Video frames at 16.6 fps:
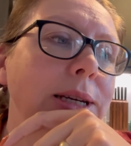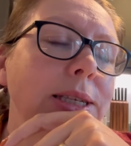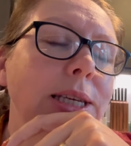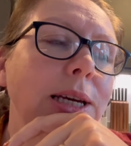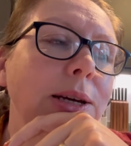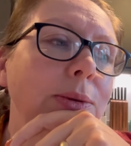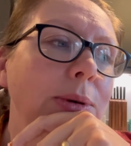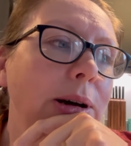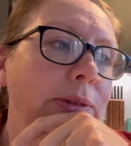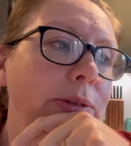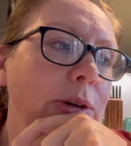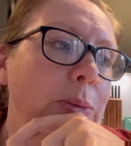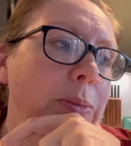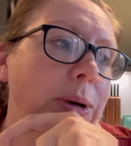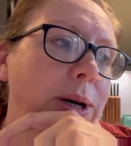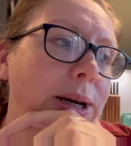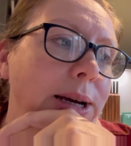So I've
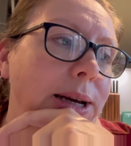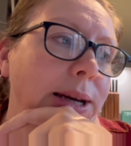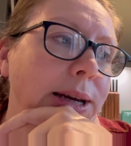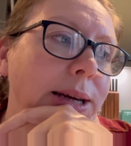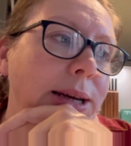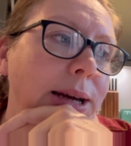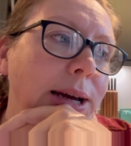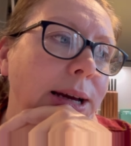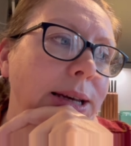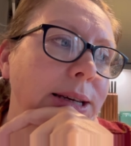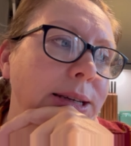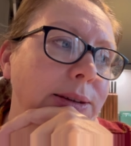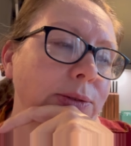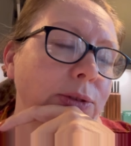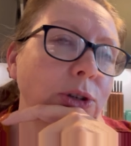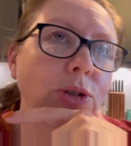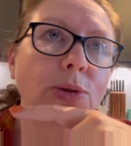gone back and
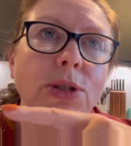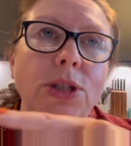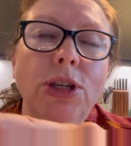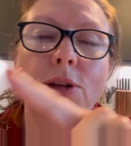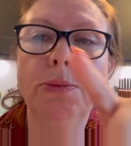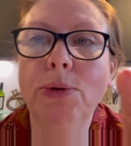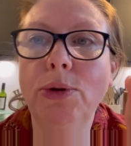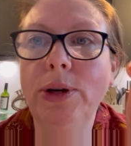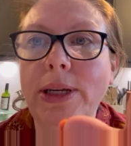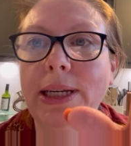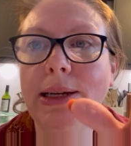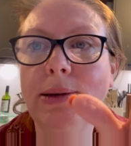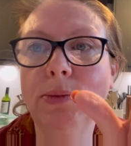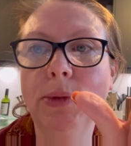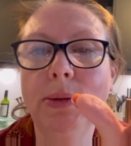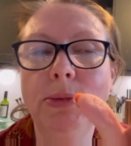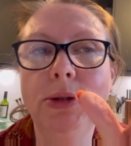I've got to a certain point now,
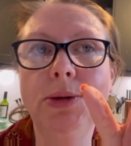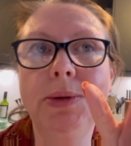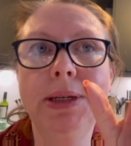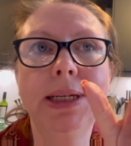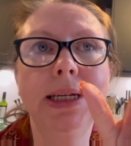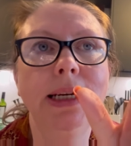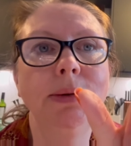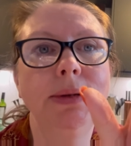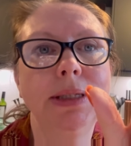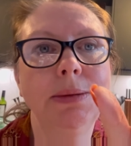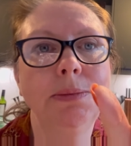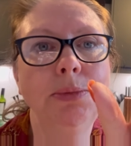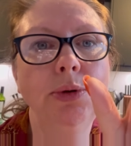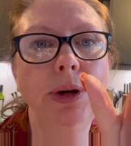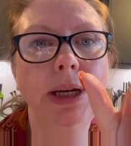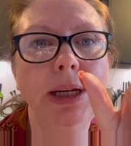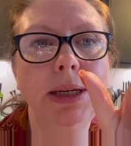and what I'm doing now is I'm
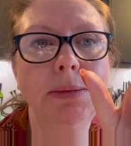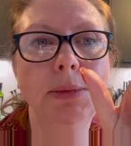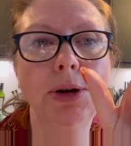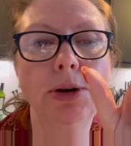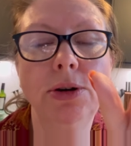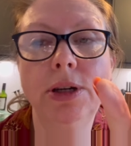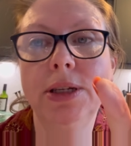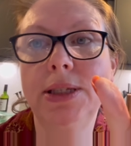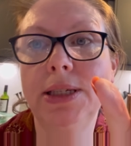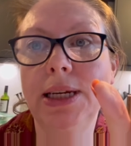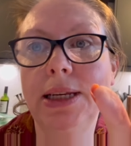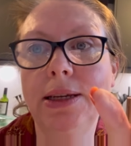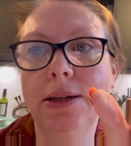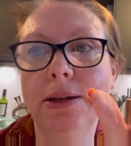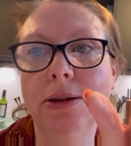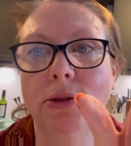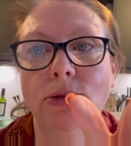putting markers
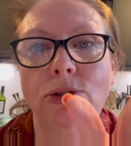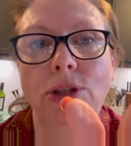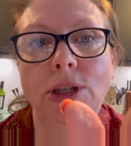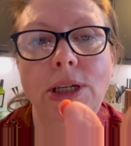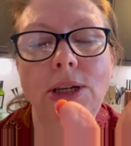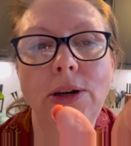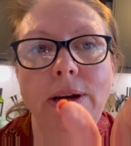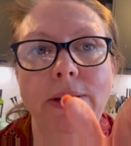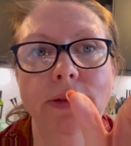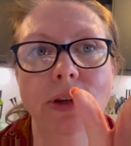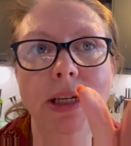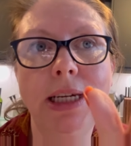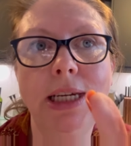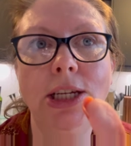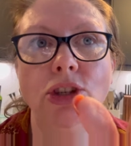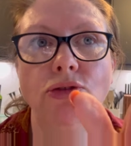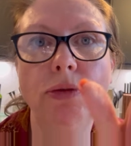in under after
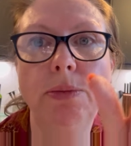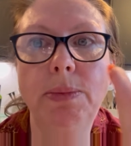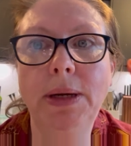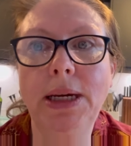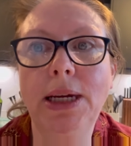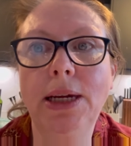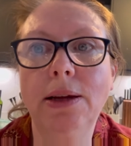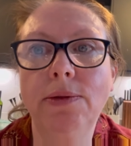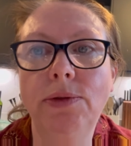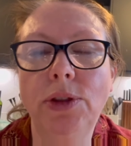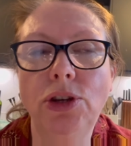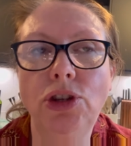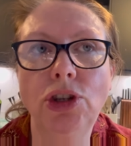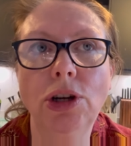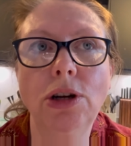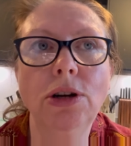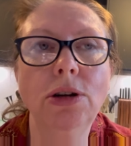each repeat of the
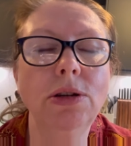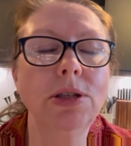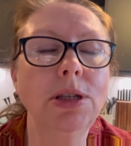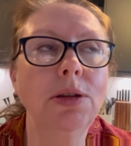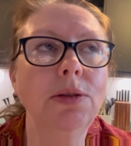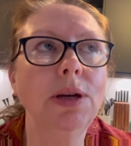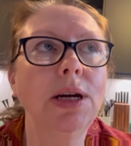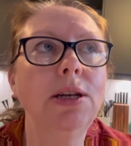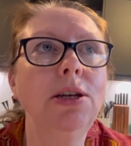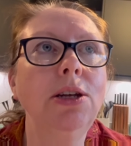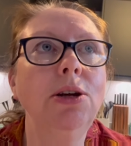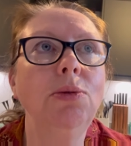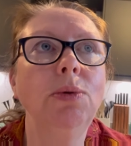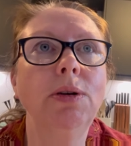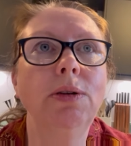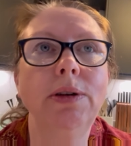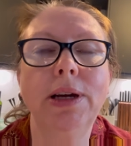chart so that I know
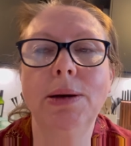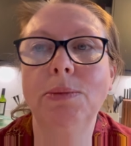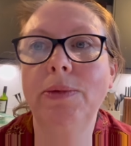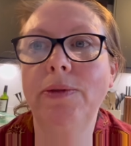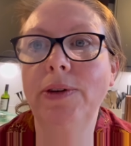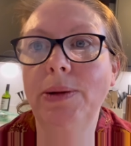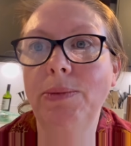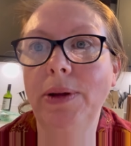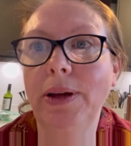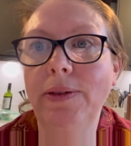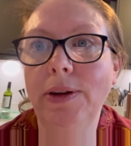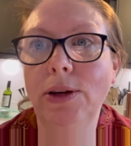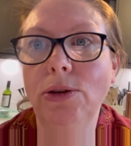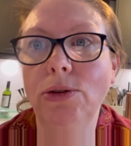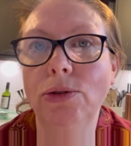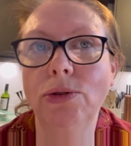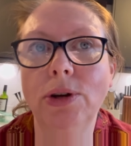where I am. If I
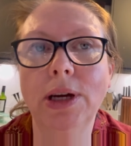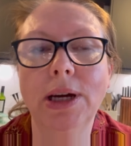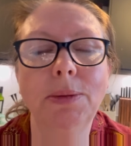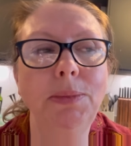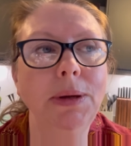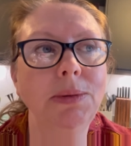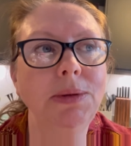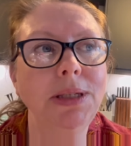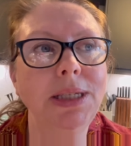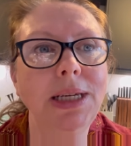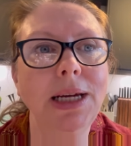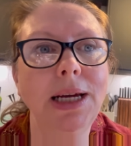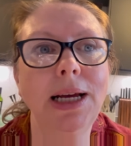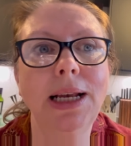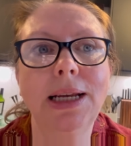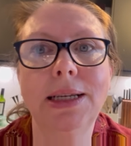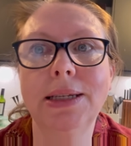look, I'll be able to see at
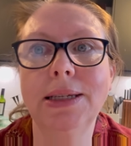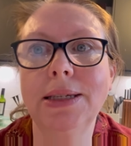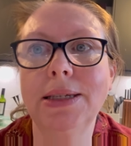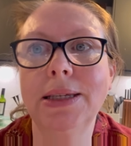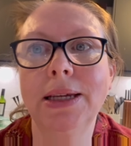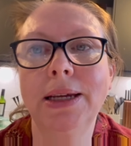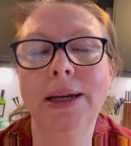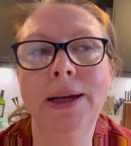a glance